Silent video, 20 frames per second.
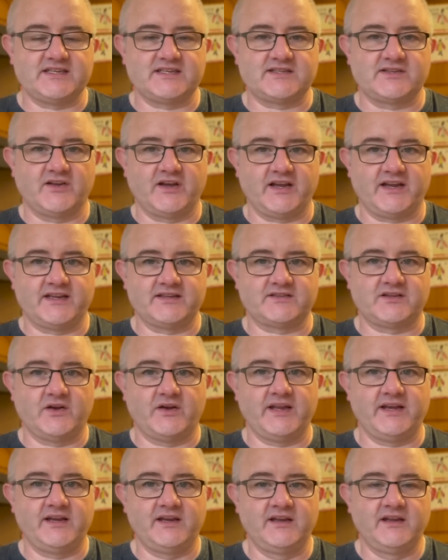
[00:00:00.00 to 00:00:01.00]

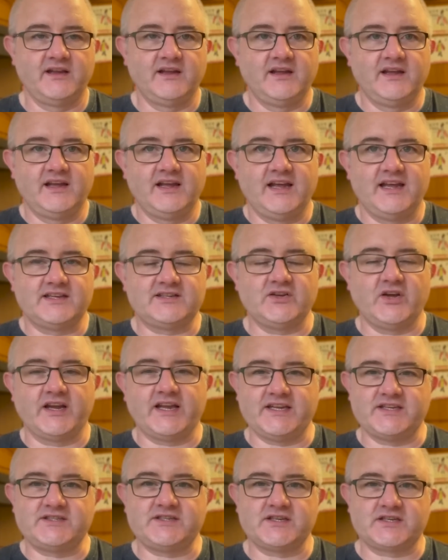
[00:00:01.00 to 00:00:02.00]

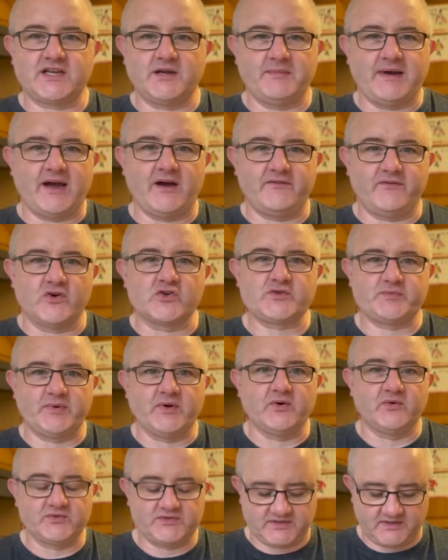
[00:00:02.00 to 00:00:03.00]
It's just come out of
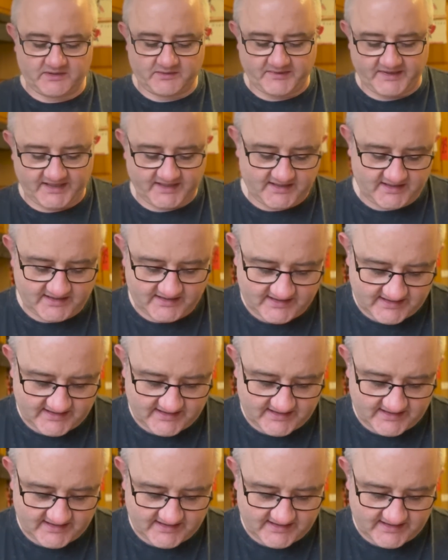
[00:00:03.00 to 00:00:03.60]
hospital. Do you know what I mean?